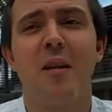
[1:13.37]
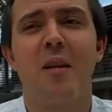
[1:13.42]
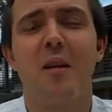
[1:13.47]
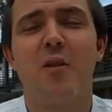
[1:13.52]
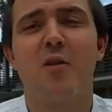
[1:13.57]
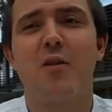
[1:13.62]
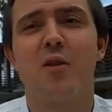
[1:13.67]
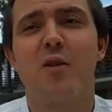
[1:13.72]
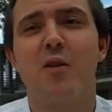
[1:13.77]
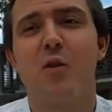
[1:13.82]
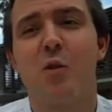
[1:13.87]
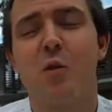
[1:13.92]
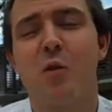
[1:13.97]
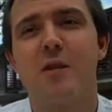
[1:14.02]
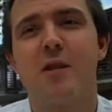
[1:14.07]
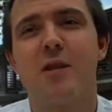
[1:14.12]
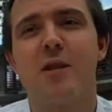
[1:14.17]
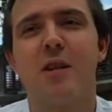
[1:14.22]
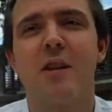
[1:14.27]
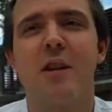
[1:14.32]
lots of
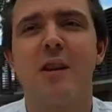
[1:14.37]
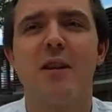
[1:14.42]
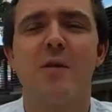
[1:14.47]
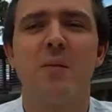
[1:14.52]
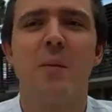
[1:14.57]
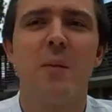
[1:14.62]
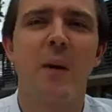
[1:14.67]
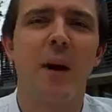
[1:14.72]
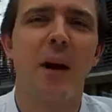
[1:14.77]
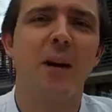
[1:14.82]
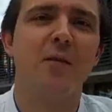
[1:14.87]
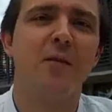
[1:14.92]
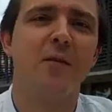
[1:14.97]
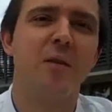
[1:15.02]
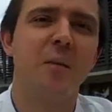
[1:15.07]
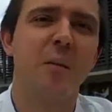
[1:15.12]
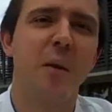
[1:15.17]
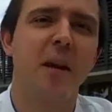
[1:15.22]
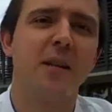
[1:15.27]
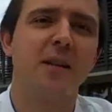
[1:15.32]
sauces that need to be made for
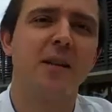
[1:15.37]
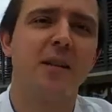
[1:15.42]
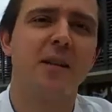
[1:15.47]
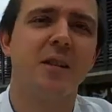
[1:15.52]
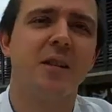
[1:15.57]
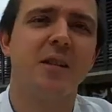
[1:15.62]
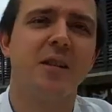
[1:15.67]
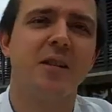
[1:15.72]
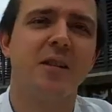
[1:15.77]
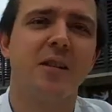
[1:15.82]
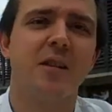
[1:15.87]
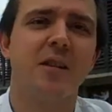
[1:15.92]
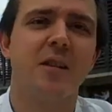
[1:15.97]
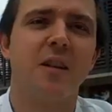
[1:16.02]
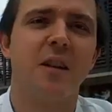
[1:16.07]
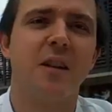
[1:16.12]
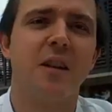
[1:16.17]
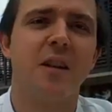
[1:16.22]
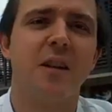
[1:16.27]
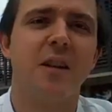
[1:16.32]
the pastas
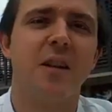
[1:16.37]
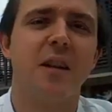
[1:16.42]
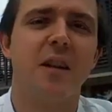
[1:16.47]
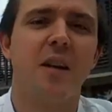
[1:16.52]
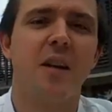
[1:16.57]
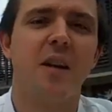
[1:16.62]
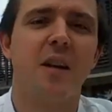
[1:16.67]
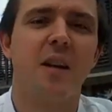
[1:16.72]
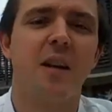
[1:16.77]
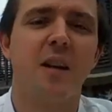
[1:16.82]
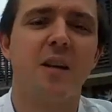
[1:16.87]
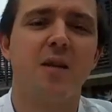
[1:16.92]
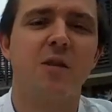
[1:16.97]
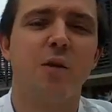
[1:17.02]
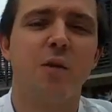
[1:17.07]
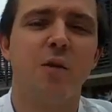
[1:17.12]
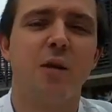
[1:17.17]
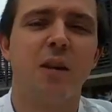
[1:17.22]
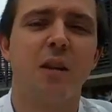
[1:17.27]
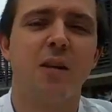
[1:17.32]
and and, uh, and that
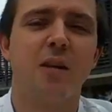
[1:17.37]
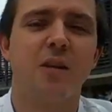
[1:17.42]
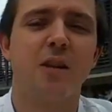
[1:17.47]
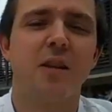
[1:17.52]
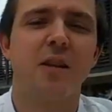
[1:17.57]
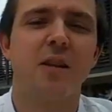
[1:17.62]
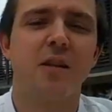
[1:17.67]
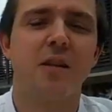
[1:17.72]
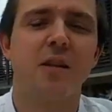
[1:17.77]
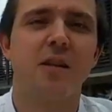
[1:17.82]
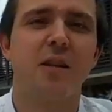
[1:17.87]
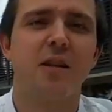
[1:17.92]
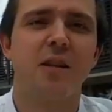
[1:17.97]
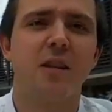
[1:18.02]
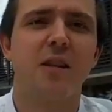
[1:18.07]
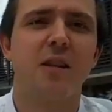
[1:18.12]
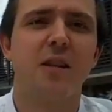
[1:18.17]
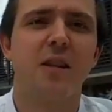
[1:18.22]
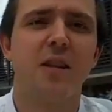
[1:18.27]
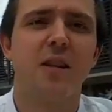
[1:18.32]
sort of thing. So there's
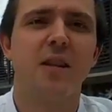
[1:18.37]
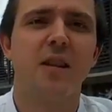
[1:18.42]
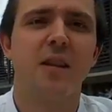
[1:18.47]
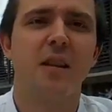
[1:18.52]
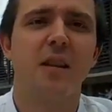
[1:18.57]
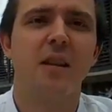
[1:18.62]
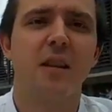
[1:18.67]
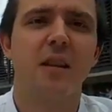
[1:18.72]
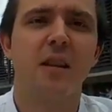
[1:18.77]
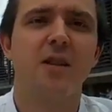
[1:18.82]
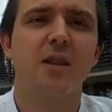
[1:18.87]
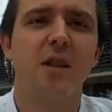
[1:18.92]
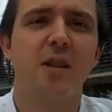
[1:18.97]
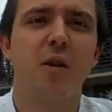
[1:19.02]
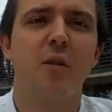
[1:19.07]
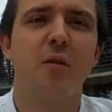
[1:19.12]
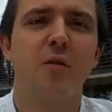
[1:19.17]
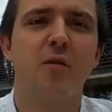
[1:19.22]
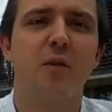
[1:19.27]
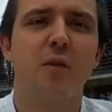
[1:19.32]
there's a
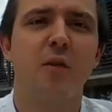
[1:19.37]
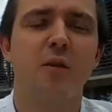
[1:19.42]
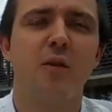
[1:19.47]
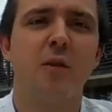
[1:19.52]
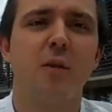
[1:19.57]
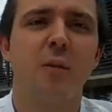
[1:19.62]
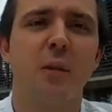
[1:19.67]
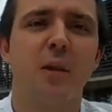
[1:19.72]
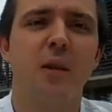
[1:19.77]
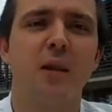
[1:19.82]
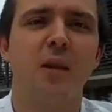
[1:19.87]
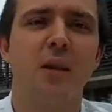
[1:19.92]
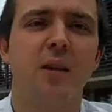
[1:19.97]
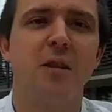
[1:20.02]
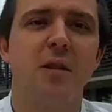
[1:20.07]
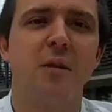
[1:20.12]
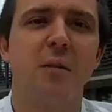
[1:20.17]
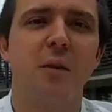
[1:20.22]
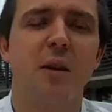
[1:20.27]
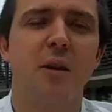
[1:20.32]
lot of food to be
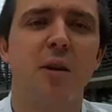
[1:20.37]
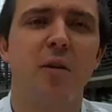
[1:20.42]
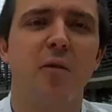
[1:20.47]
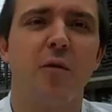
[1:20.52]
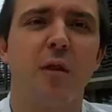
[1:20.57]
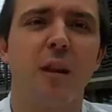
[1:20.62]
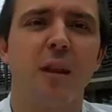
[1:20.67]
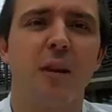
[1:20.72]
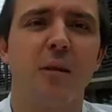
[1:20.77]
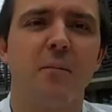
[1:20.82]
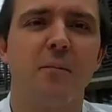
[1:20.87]
to be got ready.